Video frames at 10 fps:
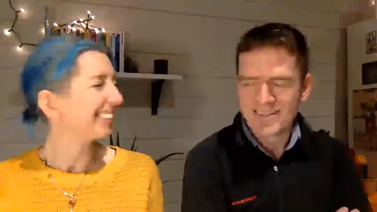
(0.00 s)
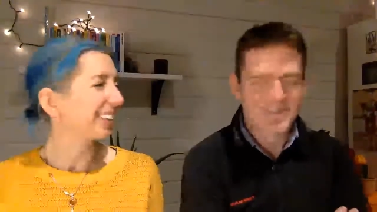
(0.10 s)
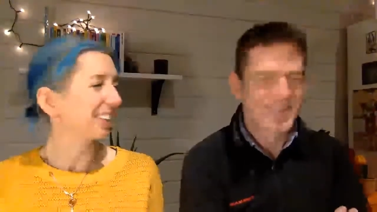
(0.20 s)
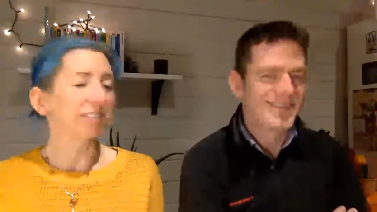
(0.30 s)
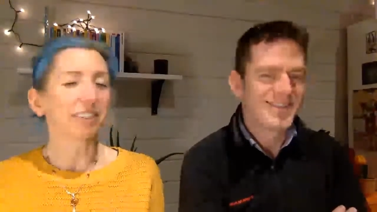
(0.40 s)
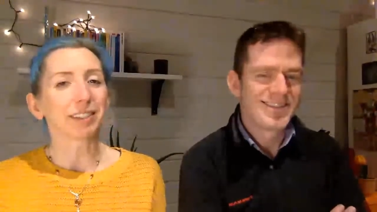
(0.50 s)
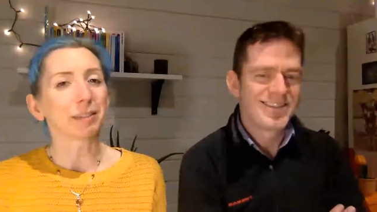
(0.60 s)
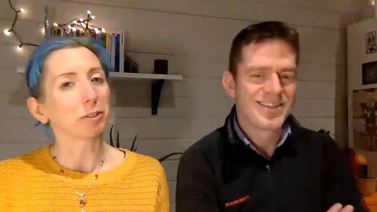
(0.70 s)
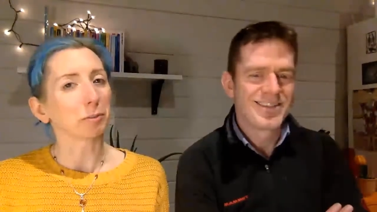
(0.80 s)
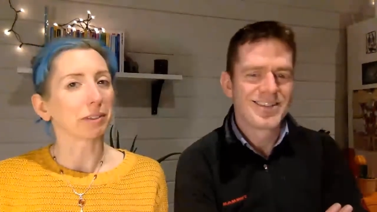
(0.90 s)
Speaker 1: Can't really say
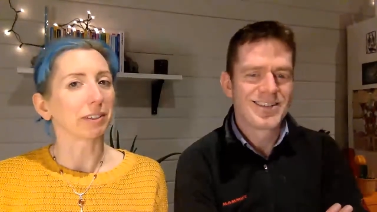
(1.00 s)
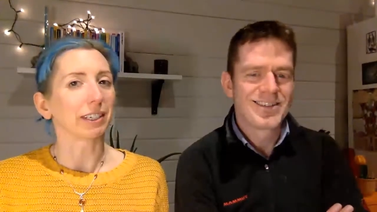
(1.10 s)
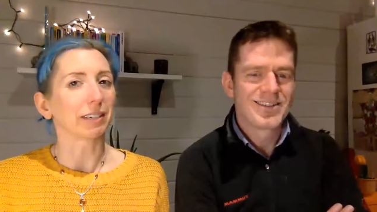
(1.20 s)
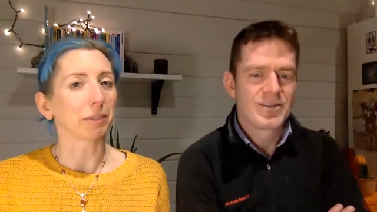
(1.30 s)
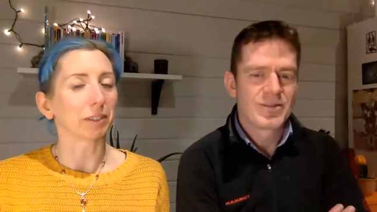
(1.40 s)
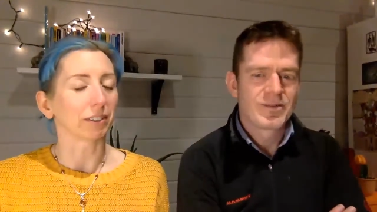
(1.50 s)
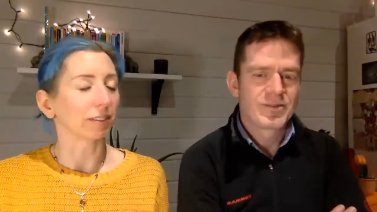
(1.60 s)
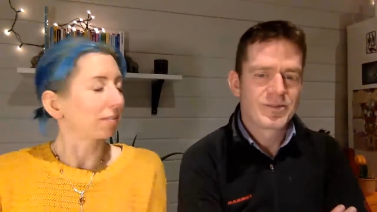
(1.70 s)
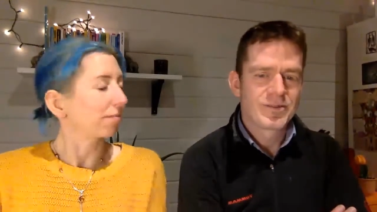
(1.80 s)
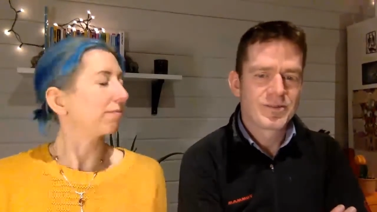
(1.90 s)
much about it yet
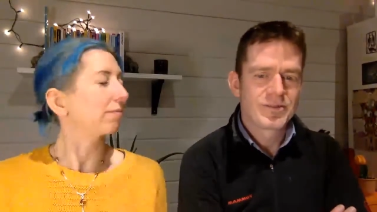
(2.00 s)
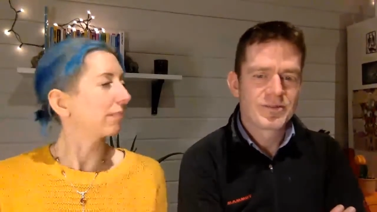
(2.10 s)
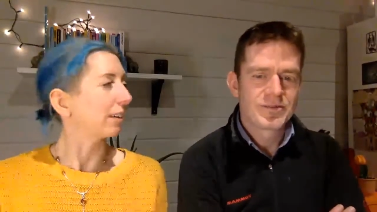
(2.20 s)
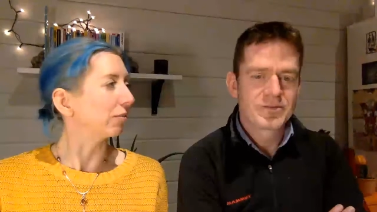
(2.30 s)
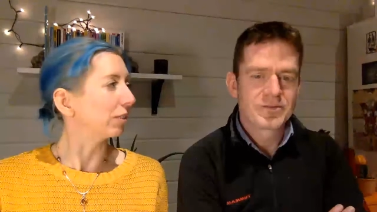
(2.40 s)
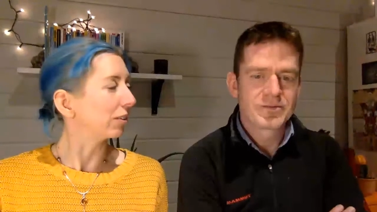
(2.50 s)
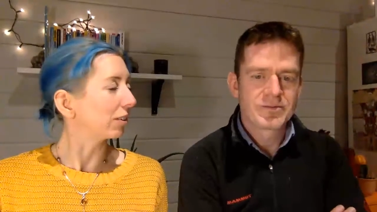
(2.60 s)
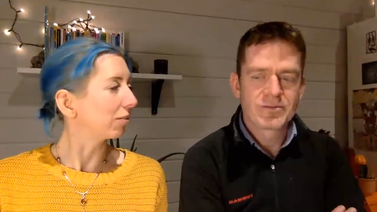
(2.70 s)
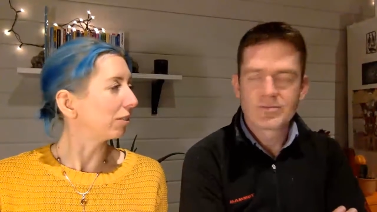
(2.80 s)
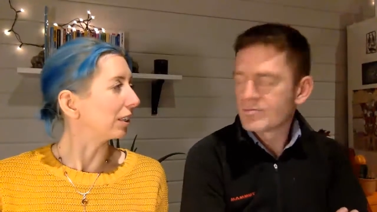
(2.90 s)
because I haven't really
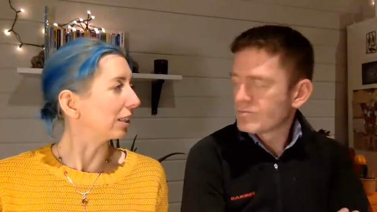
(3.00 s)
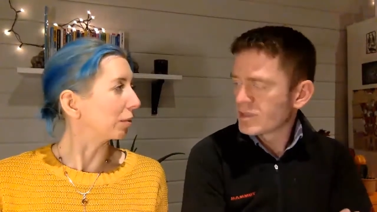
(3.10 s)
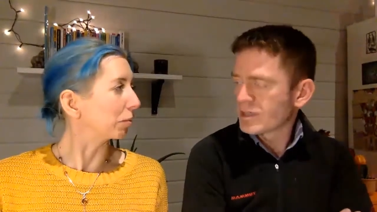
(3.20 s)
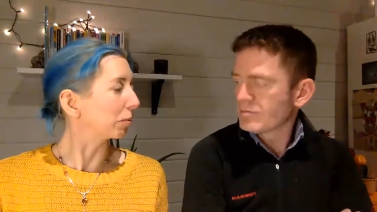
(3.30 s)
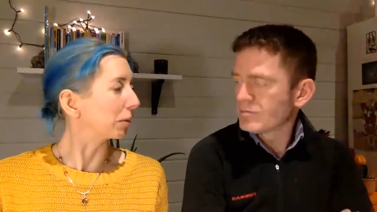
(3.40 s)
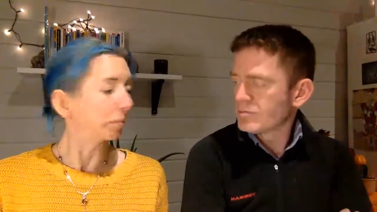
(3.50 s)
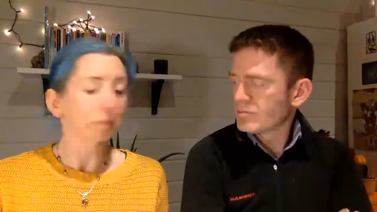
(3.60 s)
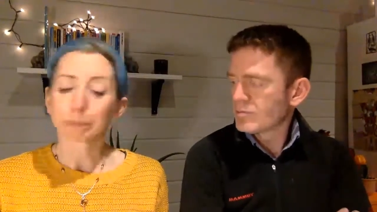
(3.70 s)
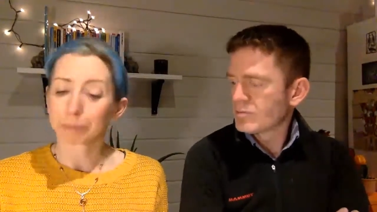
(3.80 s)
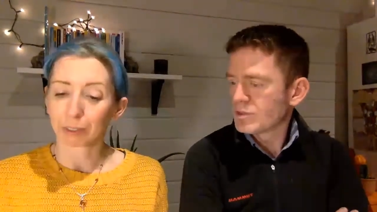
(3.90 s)
started reading it yet okay. properly.
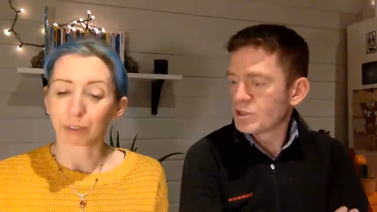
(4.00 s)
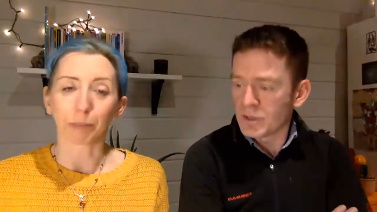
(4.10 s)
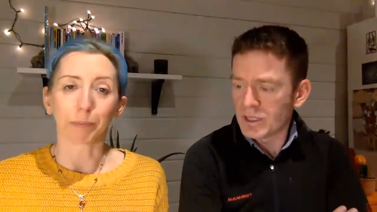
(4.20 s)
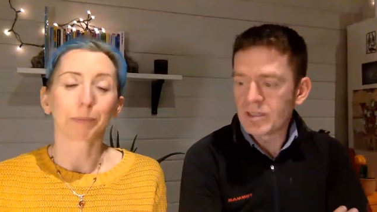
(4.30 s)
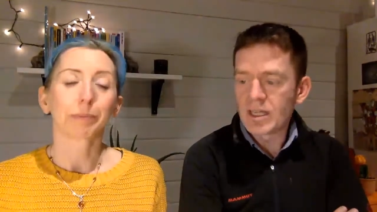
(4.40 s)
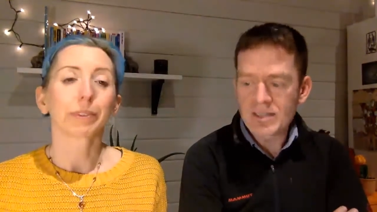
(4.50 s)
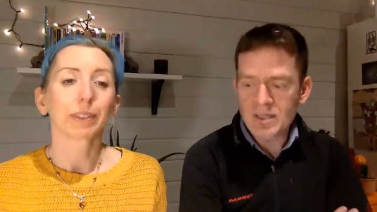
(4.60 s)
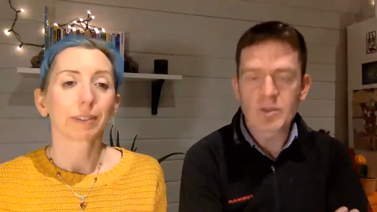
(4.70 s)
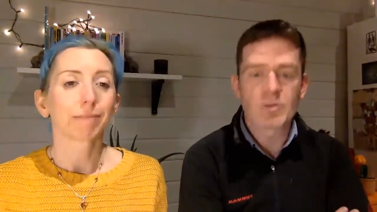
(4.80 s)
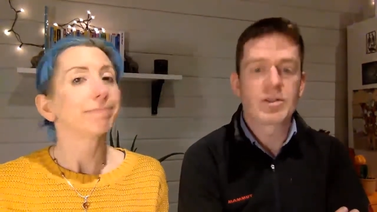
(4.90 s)
Speaker 2: Tune in
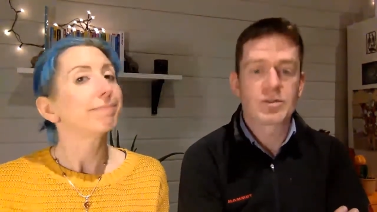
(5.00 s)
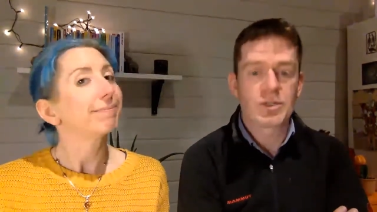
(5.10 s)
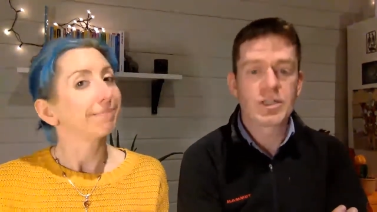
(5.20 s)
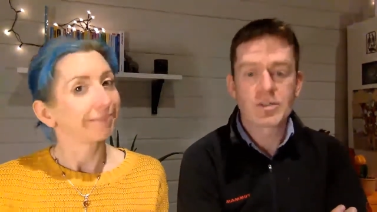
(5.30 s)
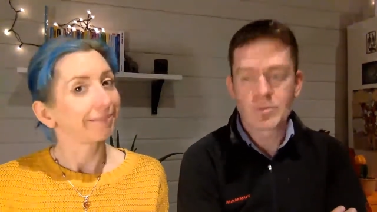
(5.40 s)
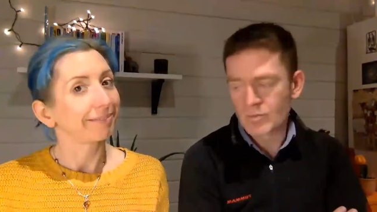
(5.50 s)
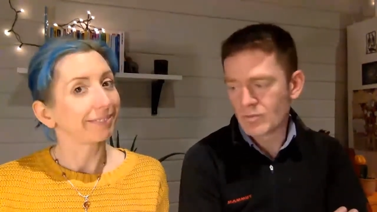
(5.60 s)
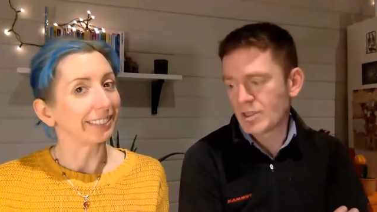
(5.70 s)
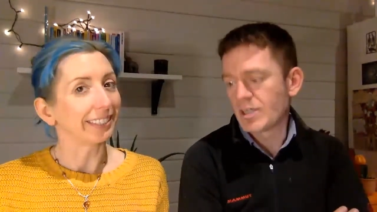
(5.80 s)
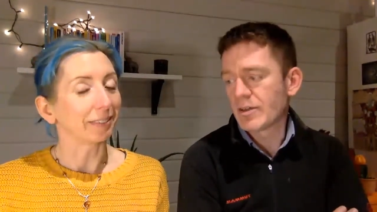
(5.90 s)
same time next week
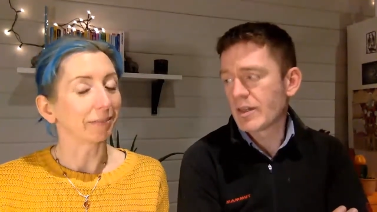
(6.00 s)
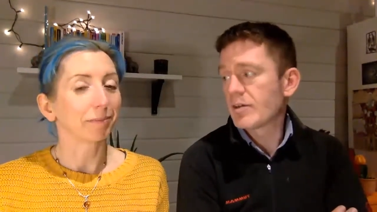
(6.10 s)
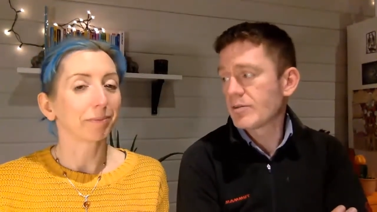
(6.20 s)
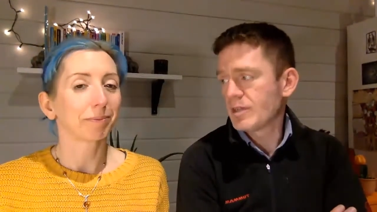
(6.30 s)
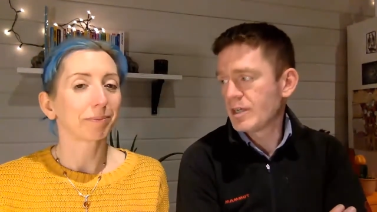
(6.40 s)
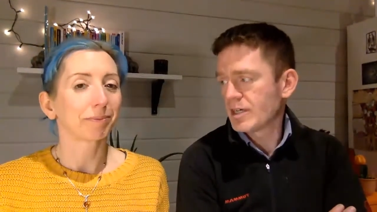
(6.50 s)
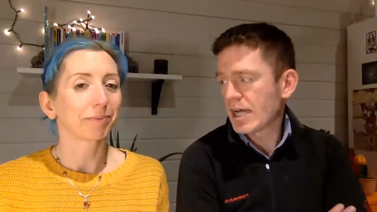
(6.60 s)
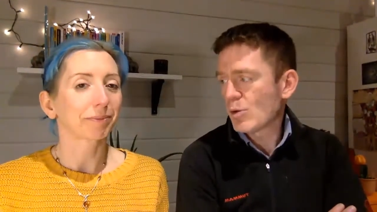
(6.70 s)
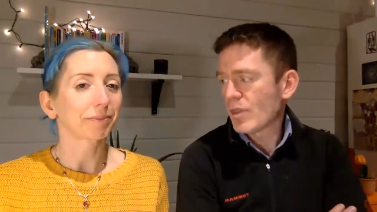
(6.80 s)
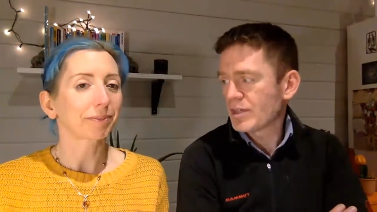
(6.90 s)
to yeah. hear, that, hear
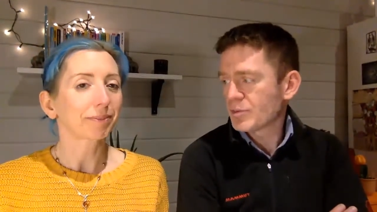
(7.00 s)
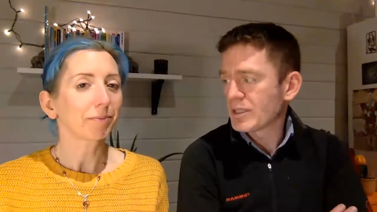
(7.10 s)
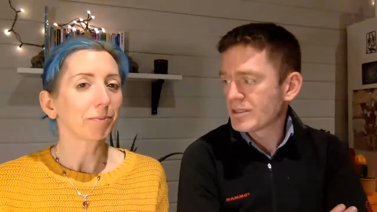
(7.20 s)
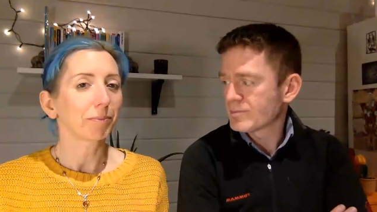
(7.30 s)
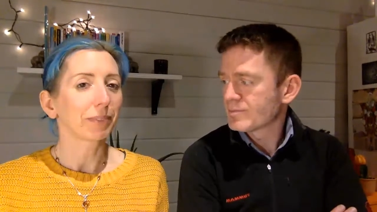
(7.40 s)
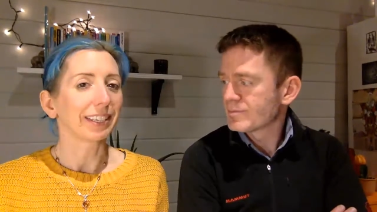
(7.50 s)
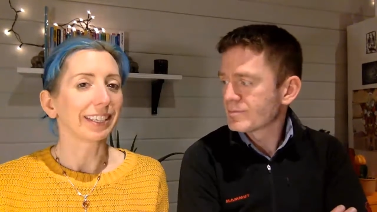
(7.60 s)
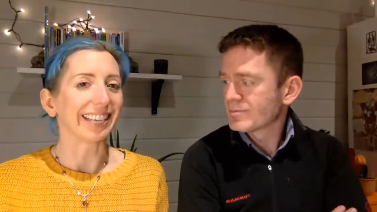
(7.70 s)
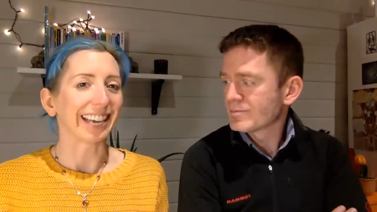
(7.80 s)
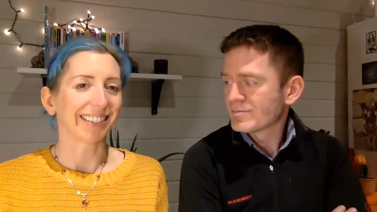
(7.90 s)
how that went.
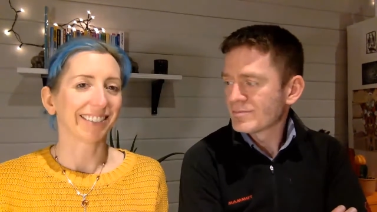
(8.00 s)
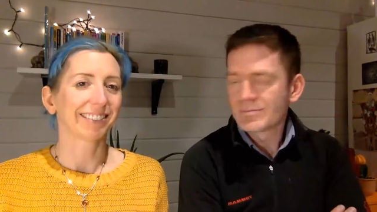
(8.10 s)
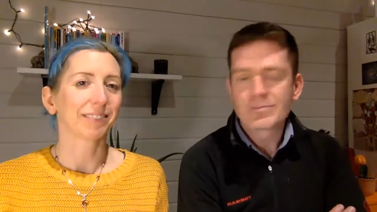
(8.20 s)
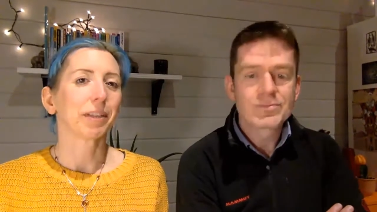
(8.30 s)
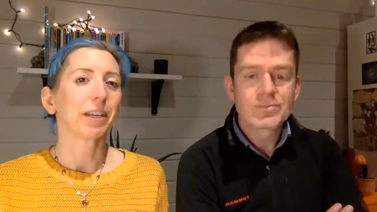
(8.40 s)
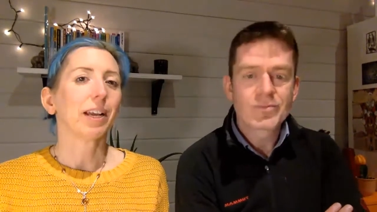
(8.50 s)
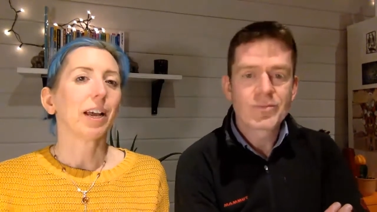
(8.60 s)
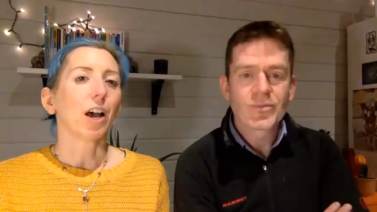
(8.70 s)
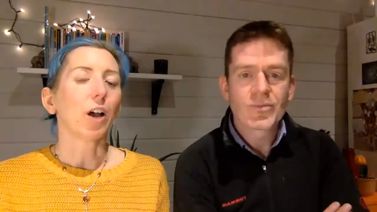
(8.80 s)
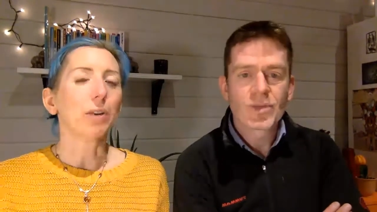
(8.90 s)
Speaker 1: Yes.
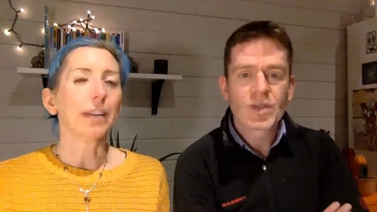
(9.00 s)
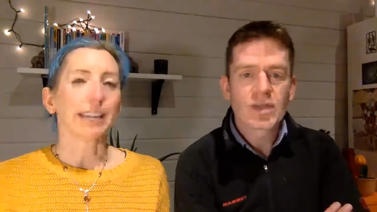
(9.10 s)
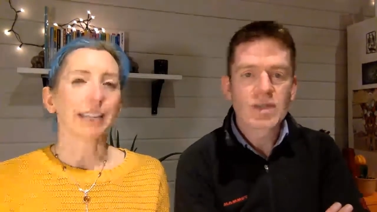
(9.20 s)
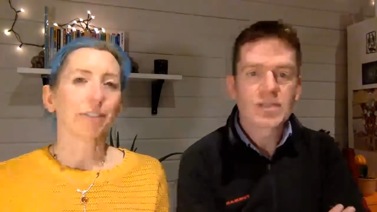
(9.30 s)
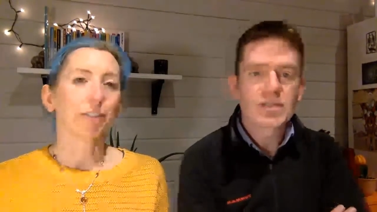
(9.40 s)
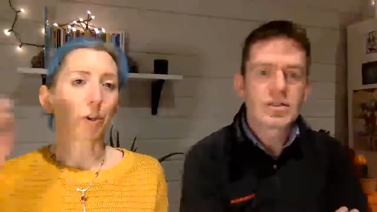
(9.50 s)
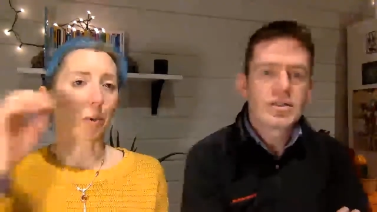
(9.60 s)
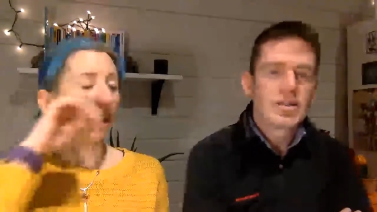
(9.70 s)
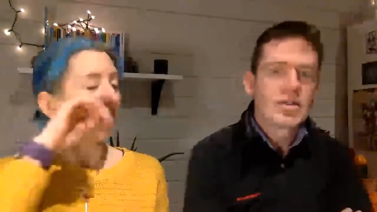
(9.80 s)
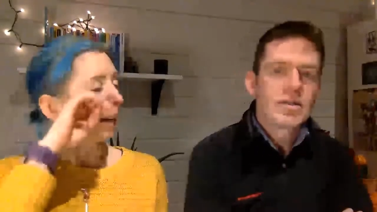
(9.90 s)
Okay, so I